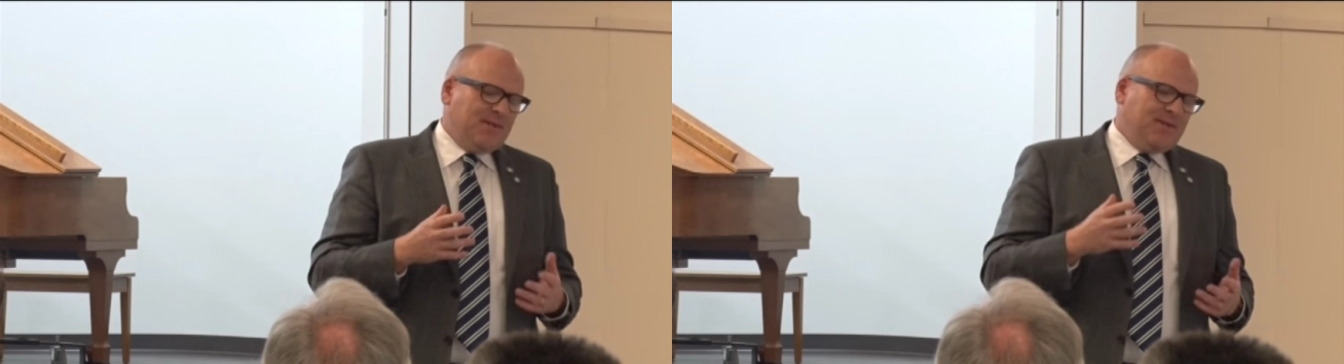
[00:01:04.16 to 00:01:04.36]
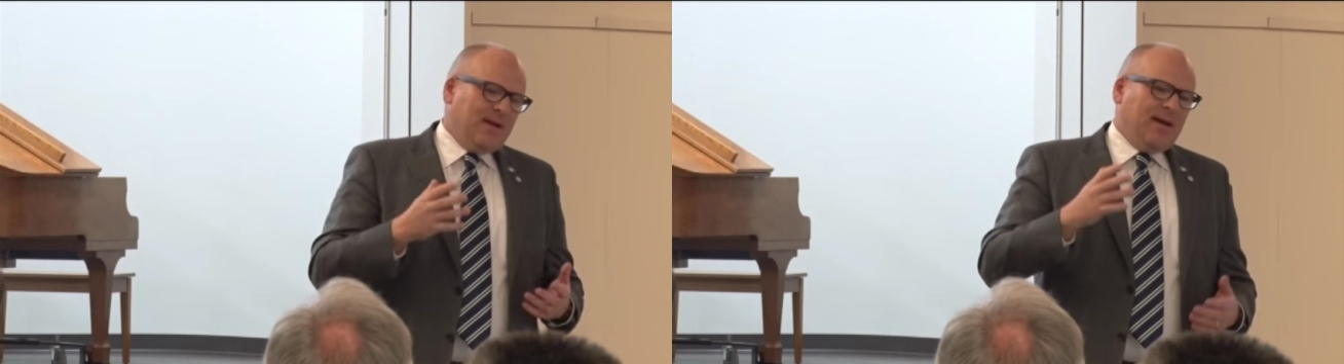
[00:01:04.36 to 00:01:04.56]

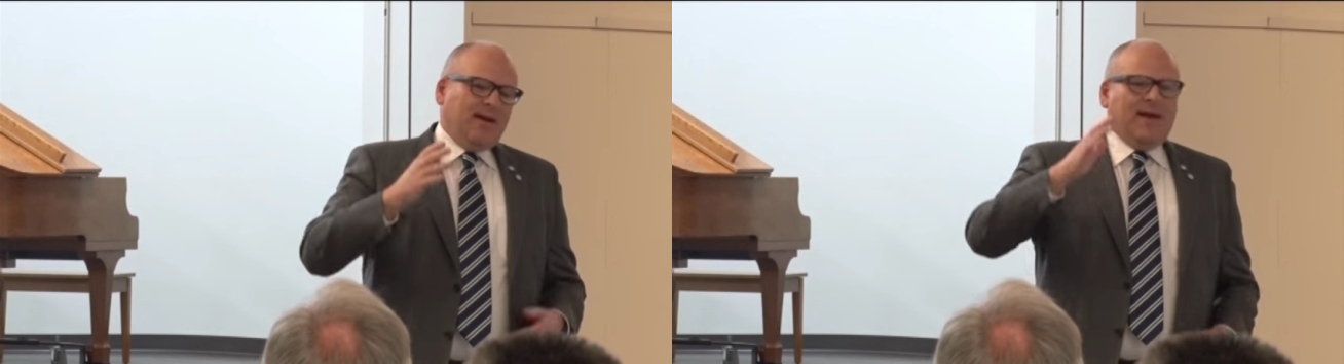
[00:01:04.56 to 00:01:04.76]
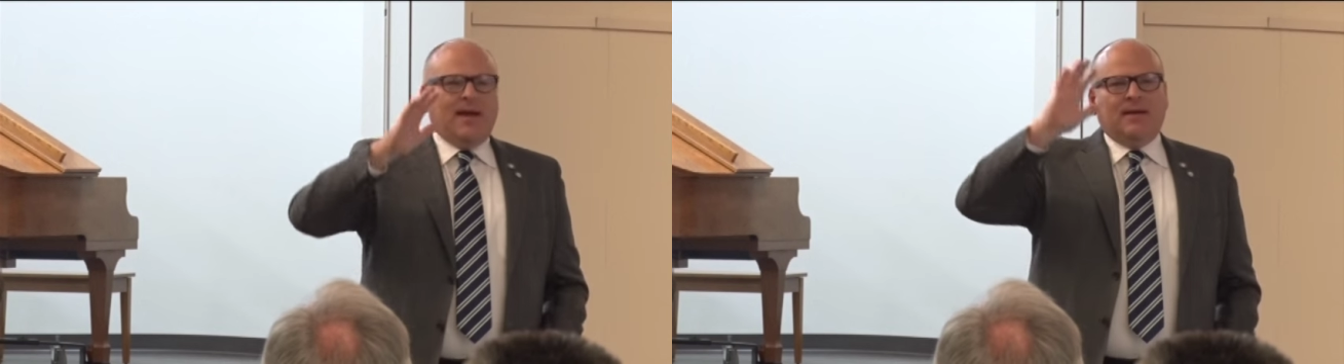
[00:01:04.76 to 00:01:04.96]
just
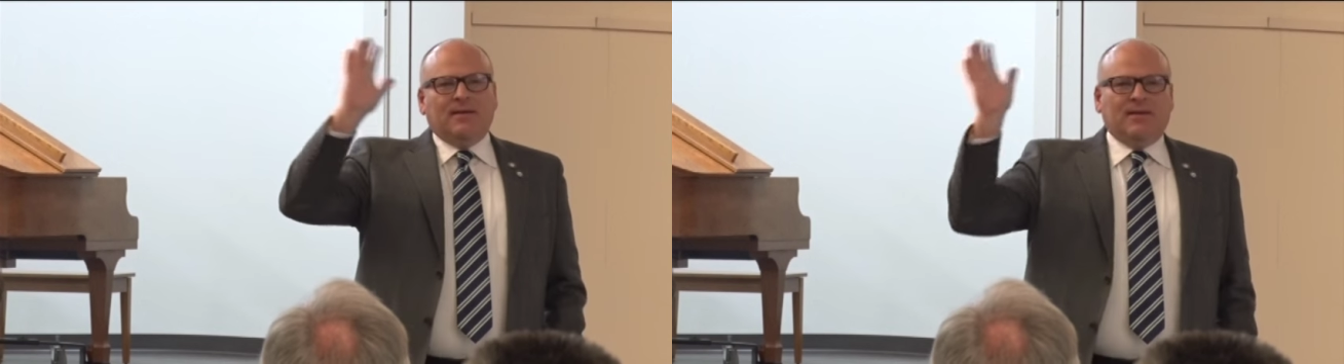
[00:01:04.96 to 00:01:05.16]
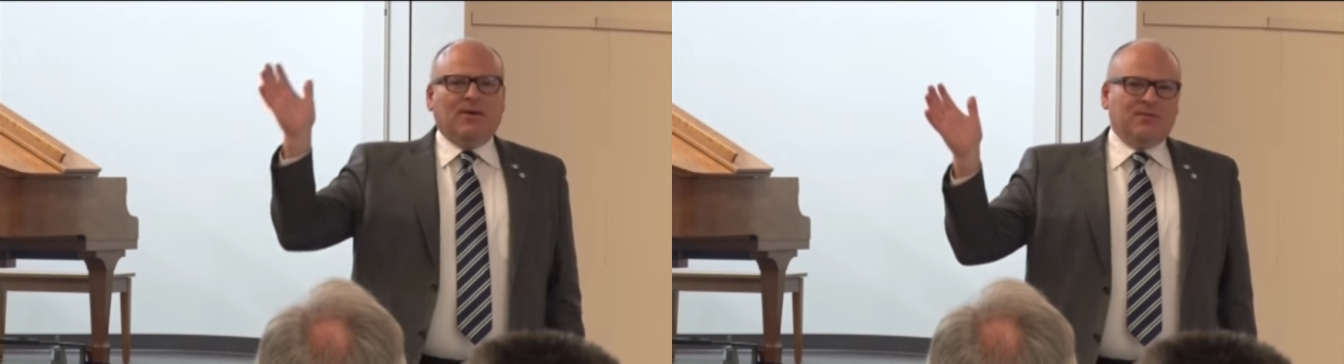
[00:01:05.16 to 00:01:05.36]
saying,
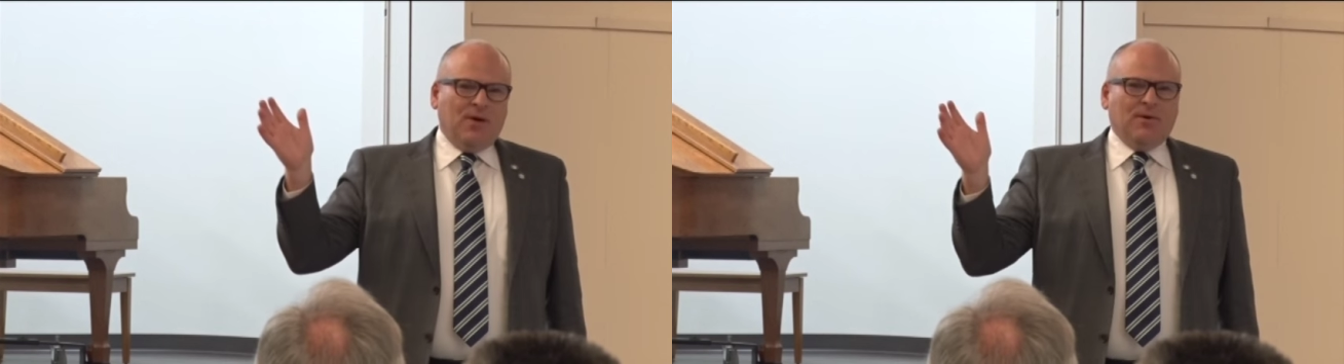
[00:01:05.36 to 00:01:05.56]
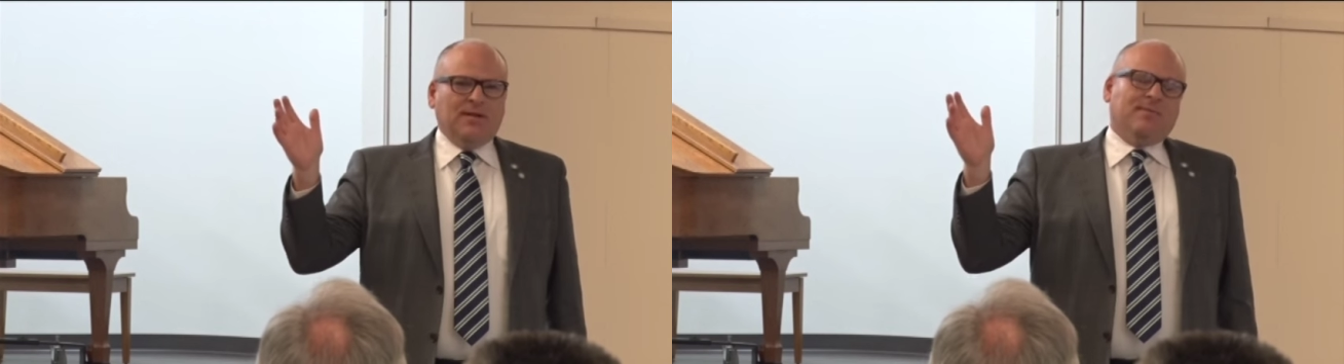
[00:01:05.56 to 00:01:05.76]
hey, you know,
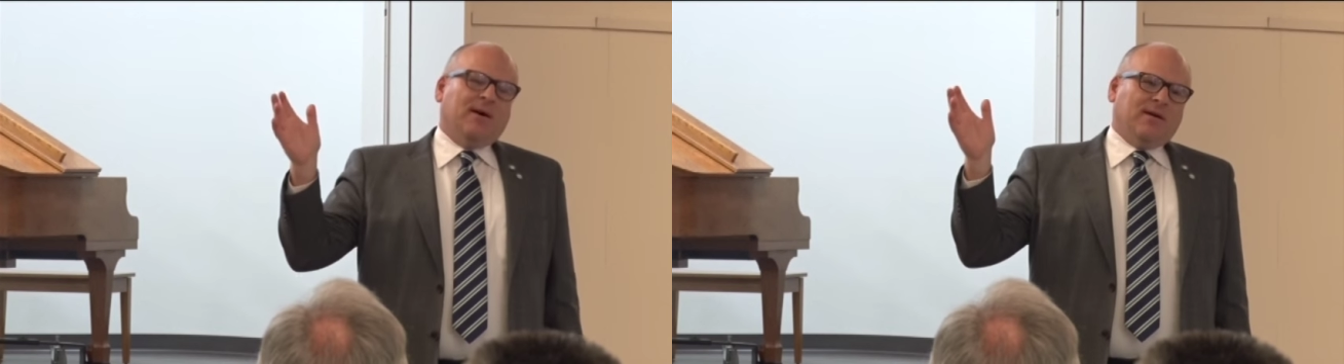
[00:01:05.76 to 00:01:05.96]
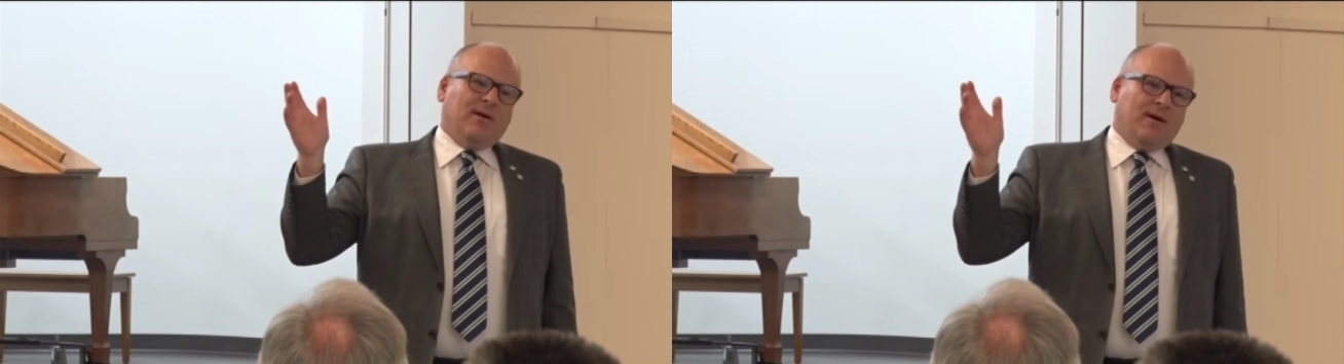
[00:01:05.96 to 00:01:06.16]
donate to
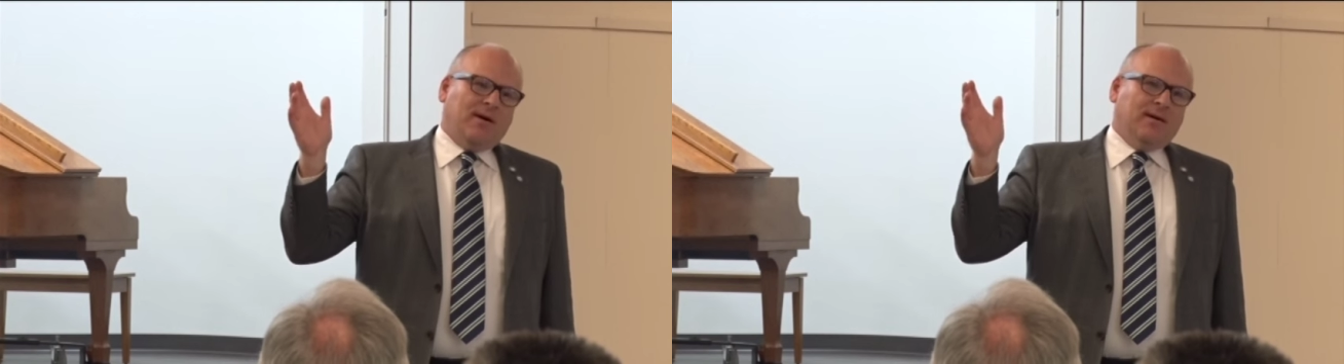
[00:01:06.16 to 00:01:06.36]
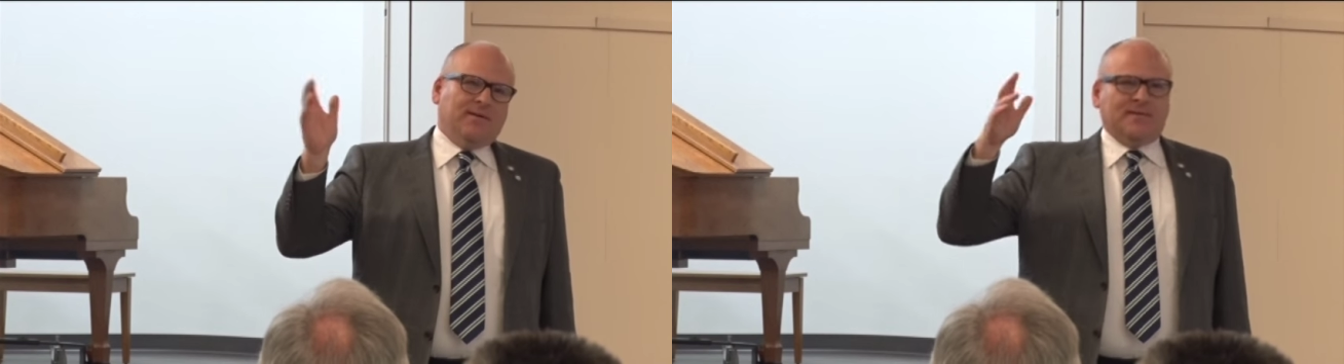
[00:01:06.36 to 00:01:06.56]
my
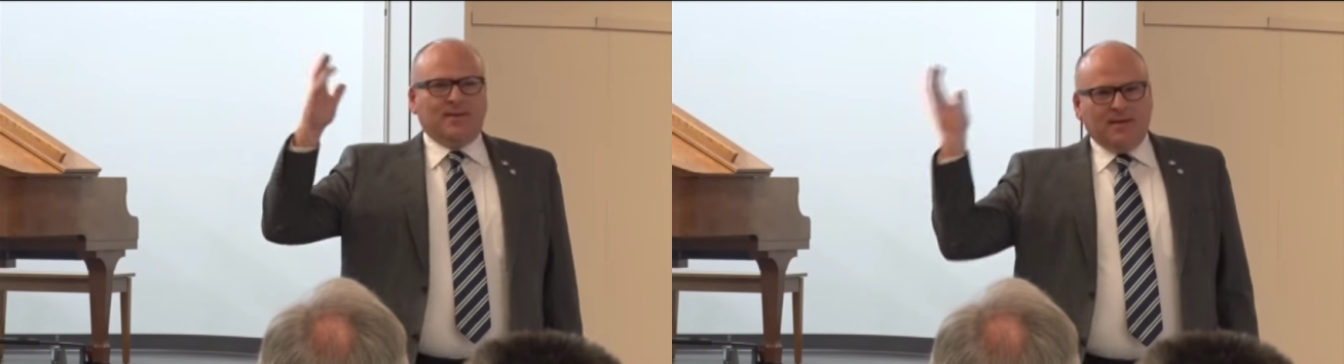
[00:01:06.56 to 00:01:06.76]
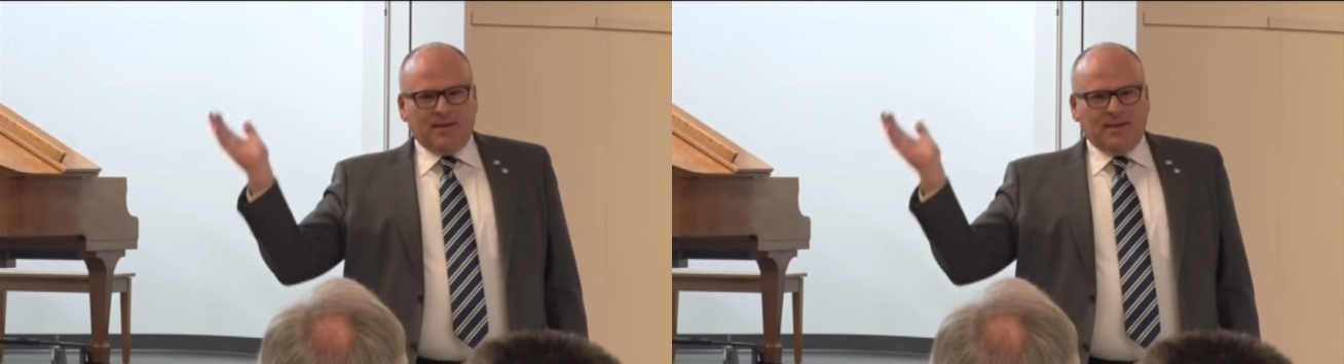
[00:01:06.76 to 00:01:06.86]
cause,